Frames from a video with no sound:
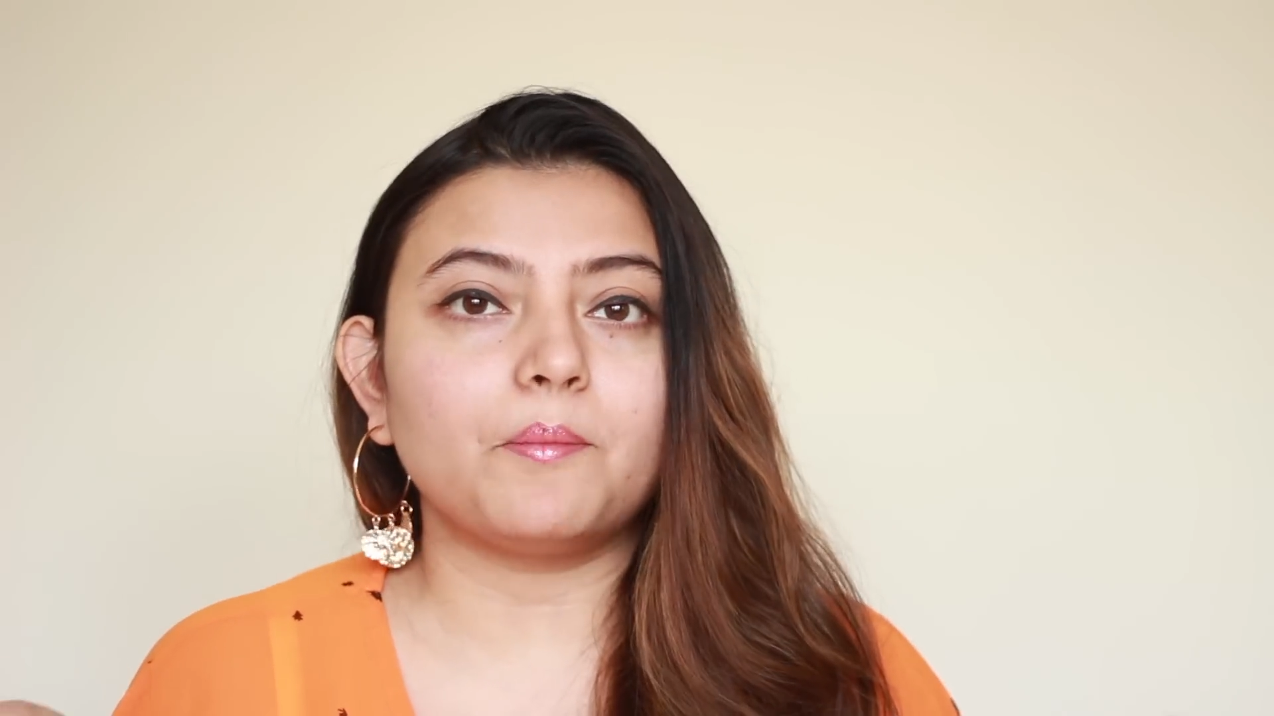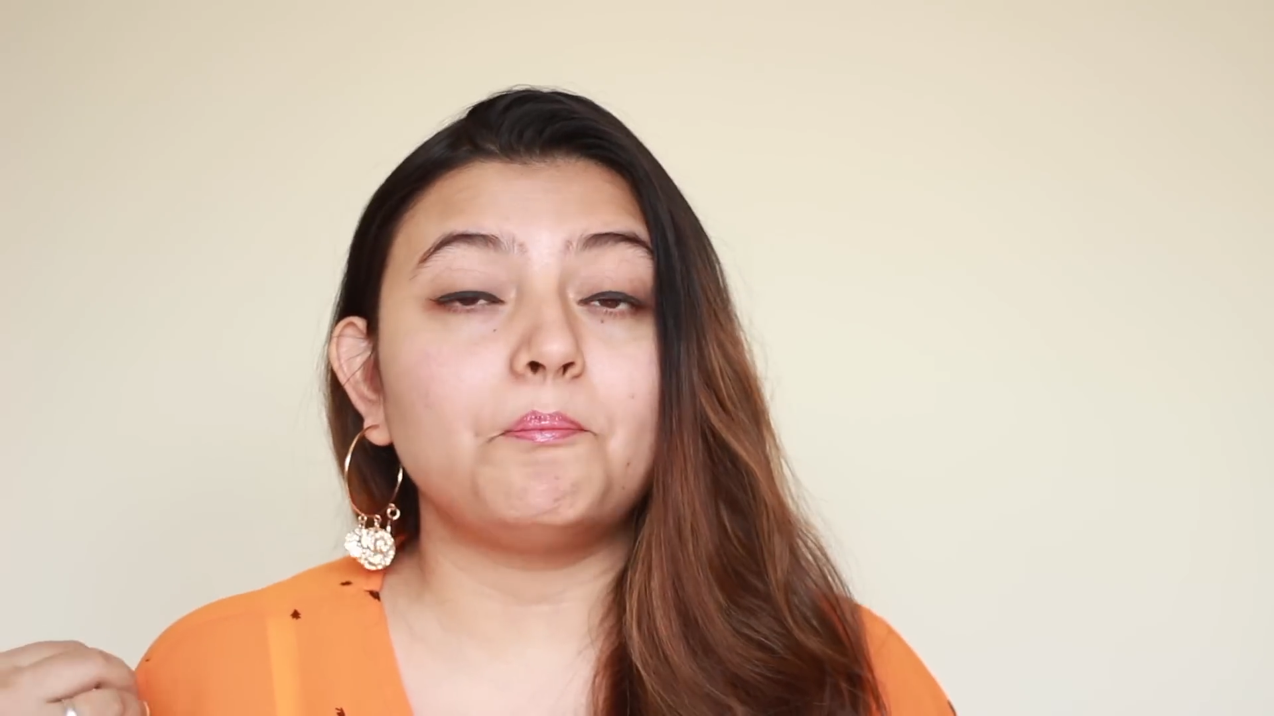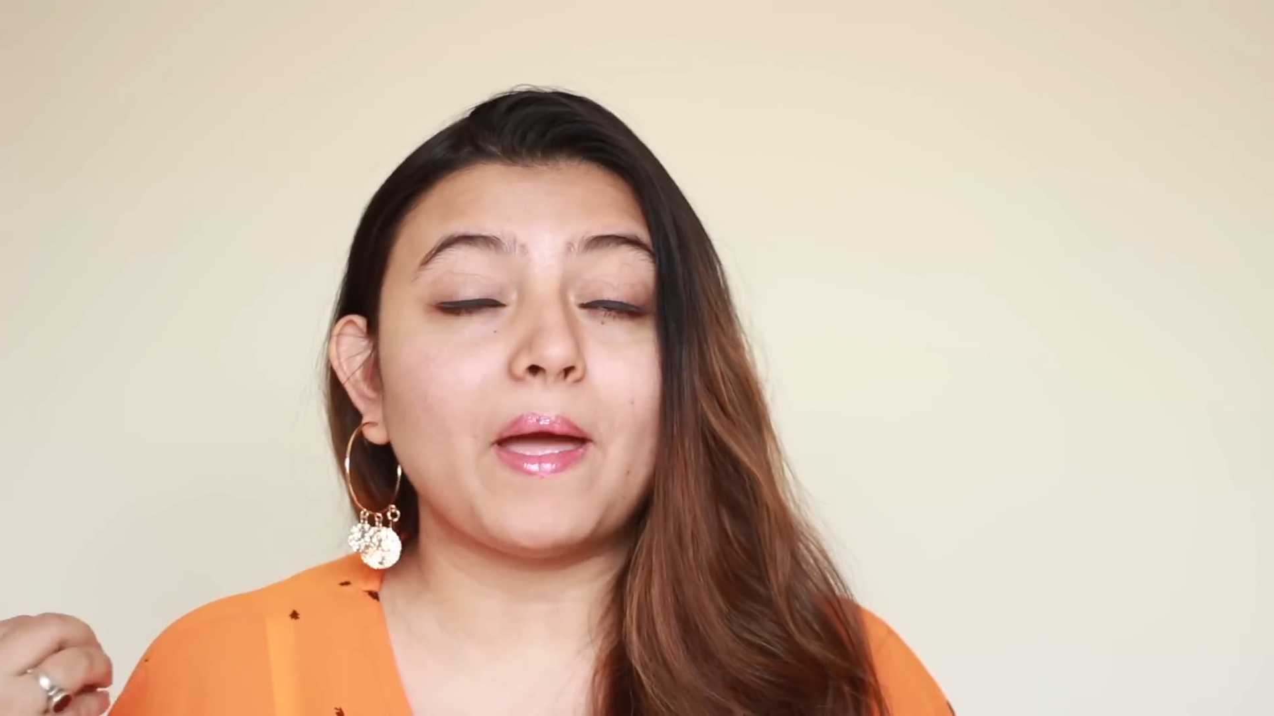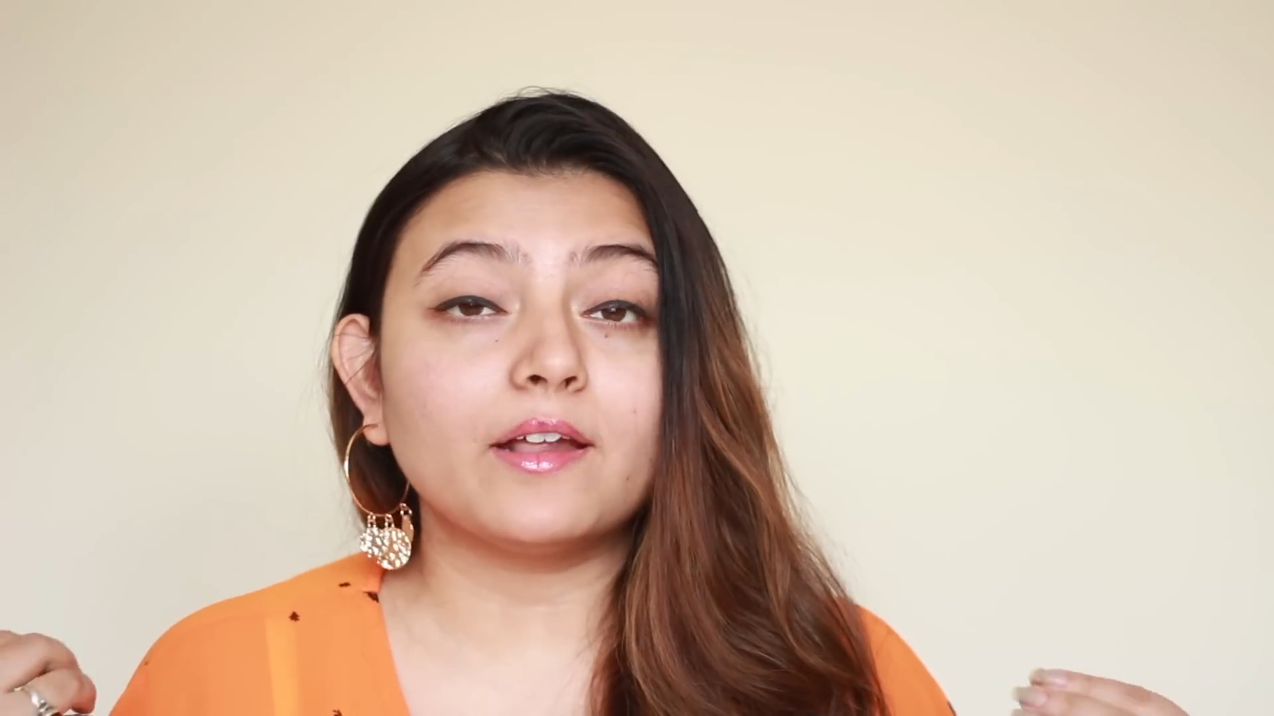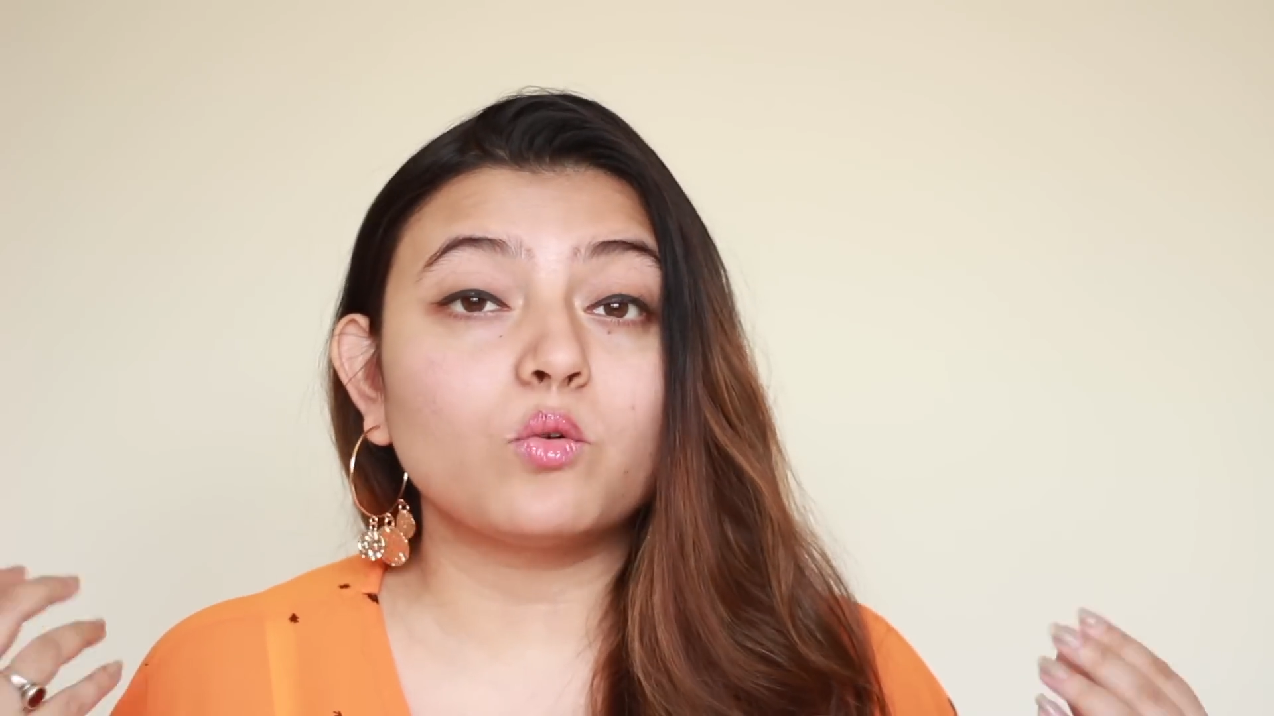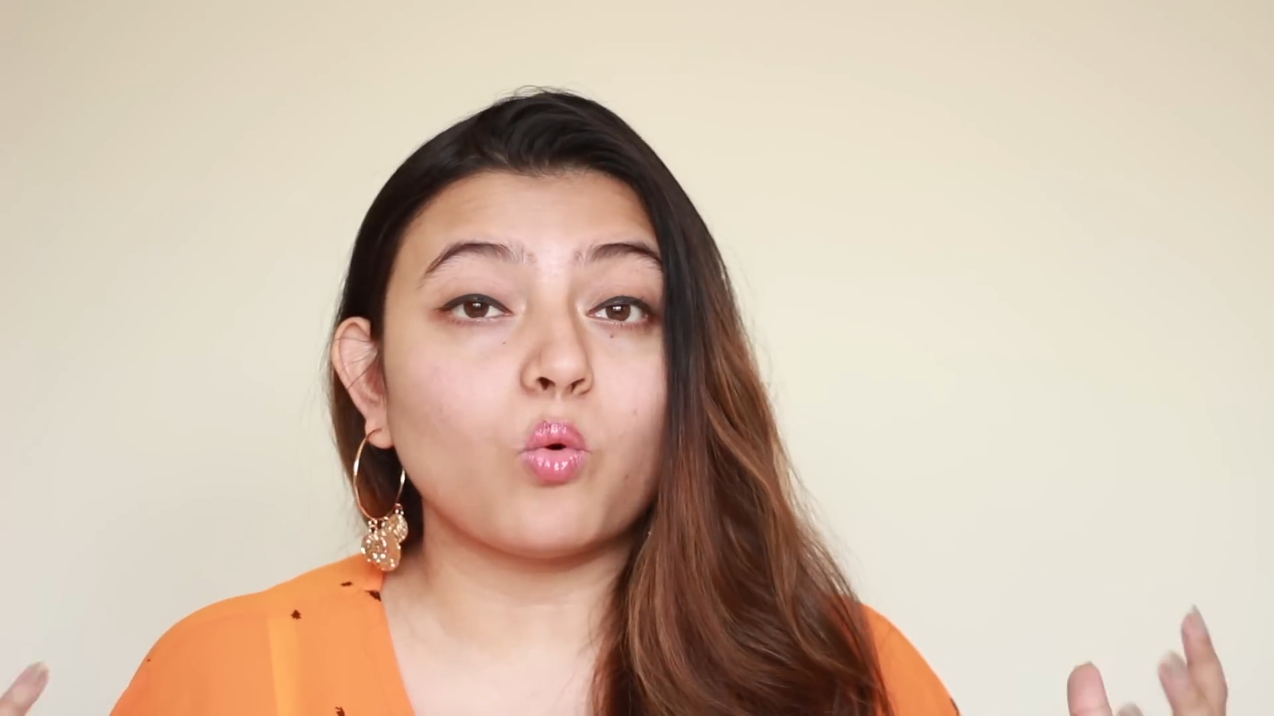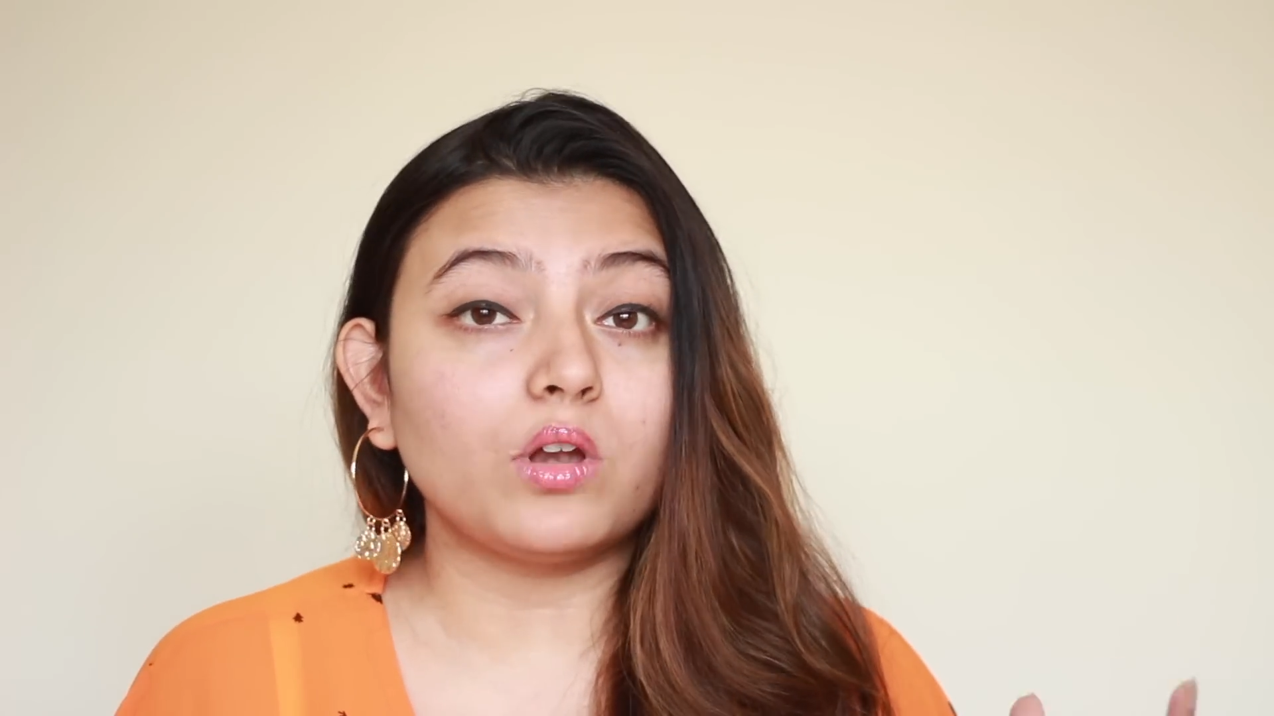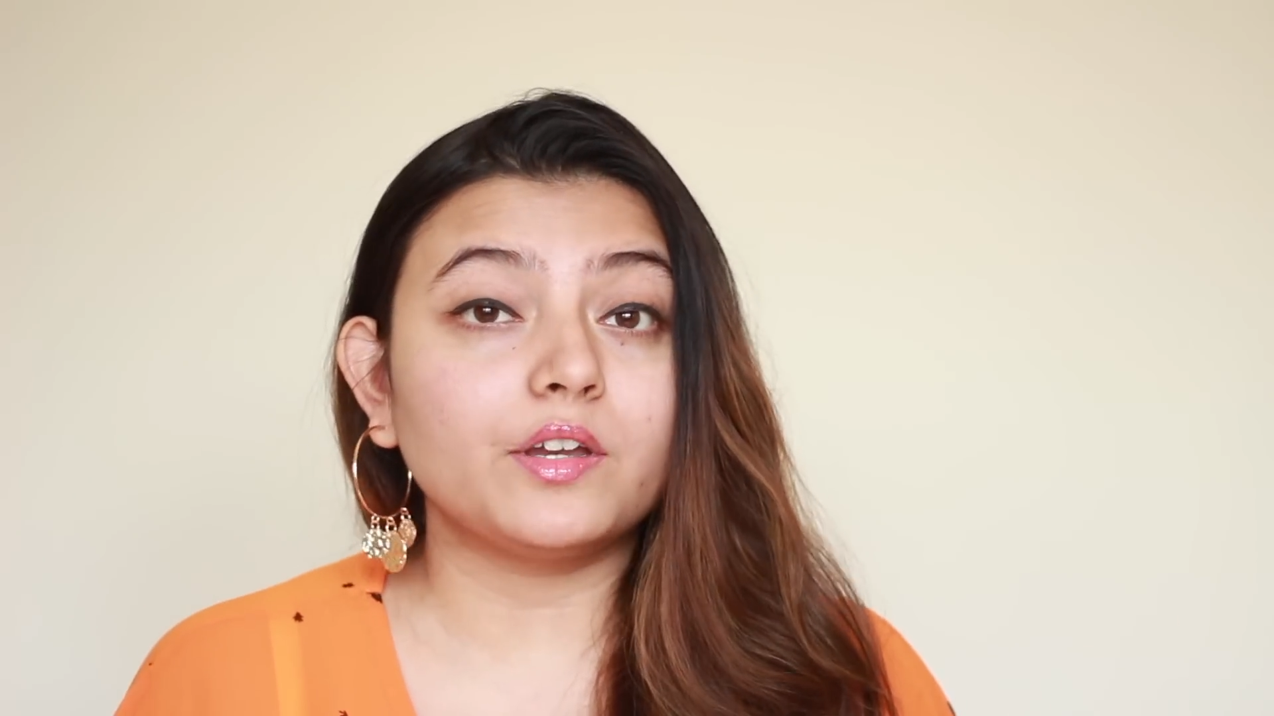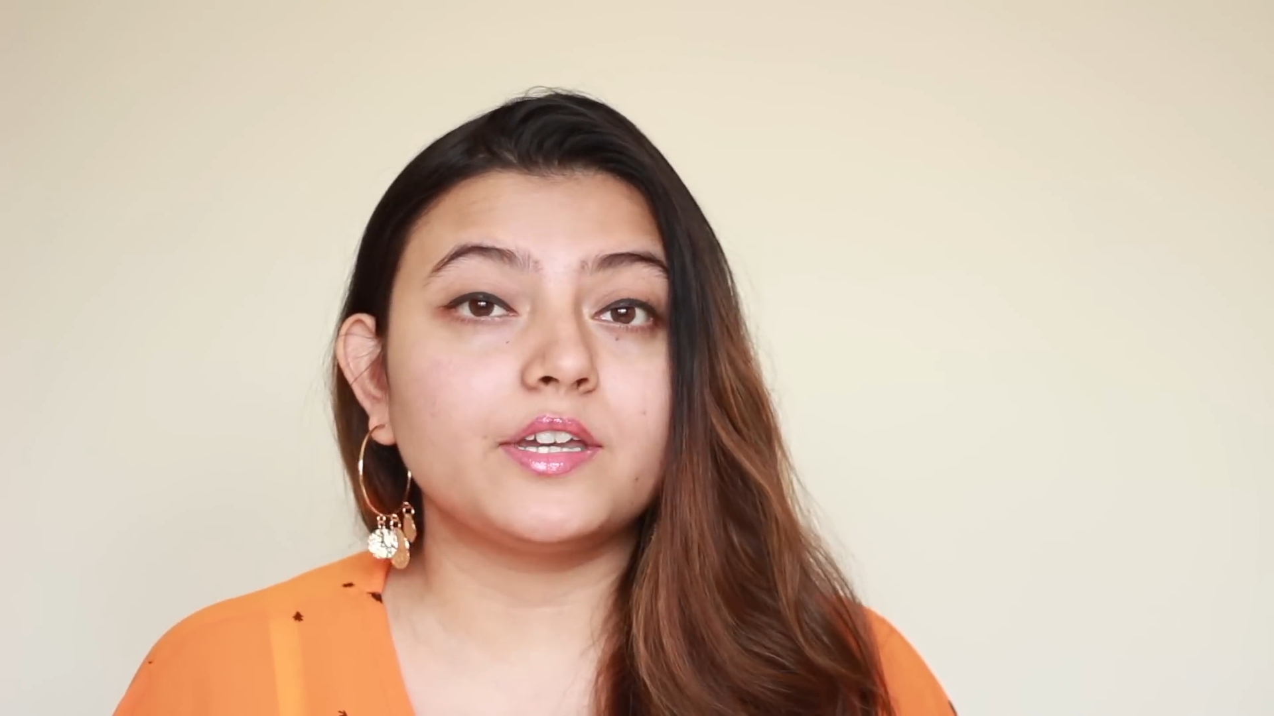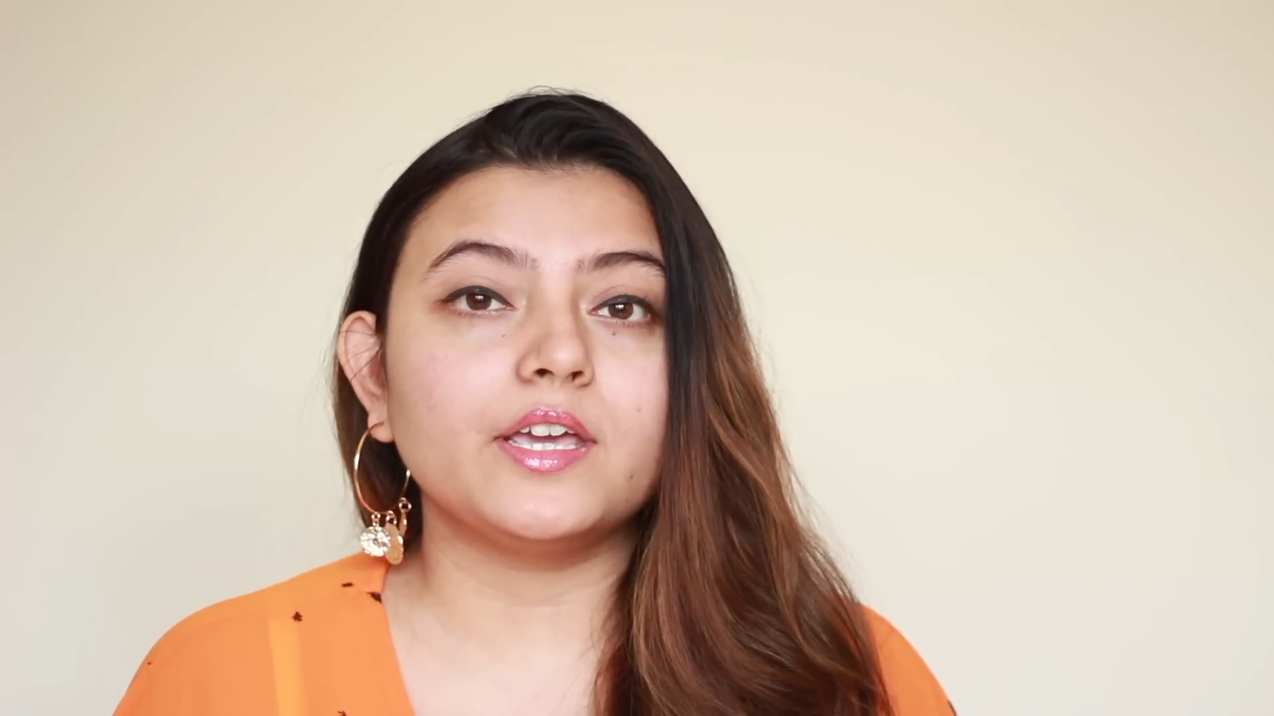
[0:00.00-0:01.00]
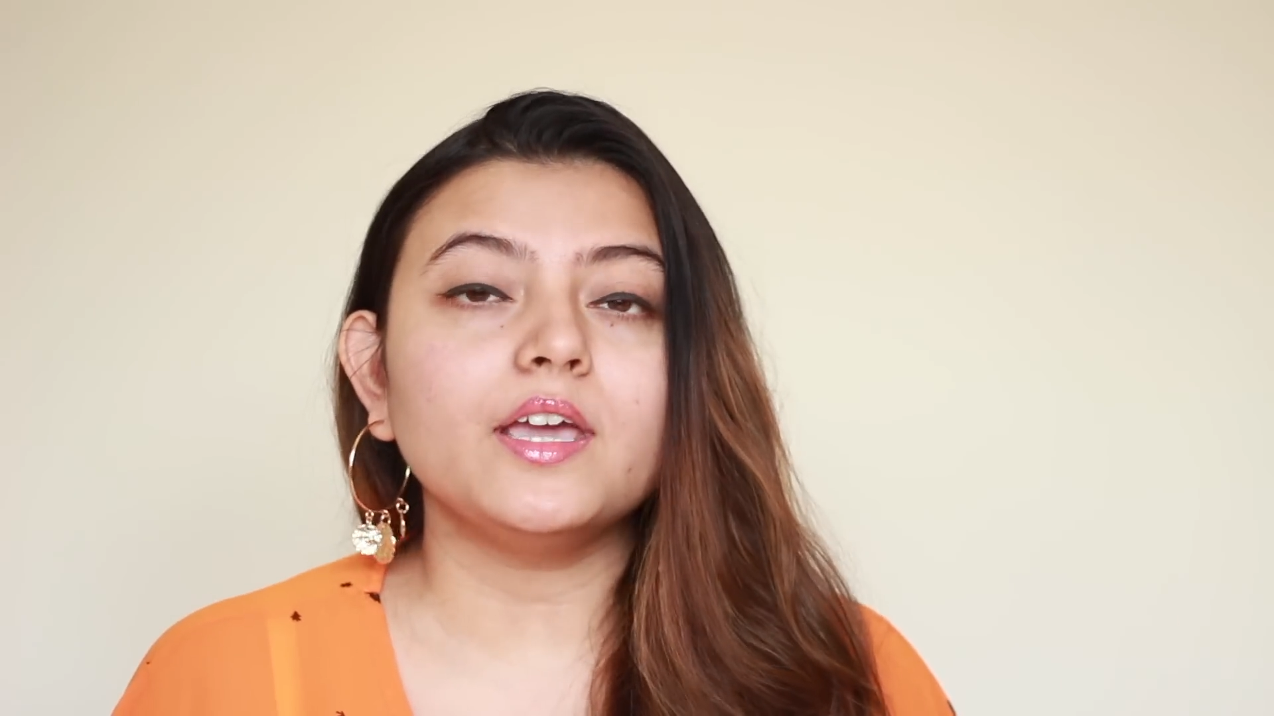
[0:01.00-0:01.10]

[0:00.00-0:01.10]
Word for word: a better quality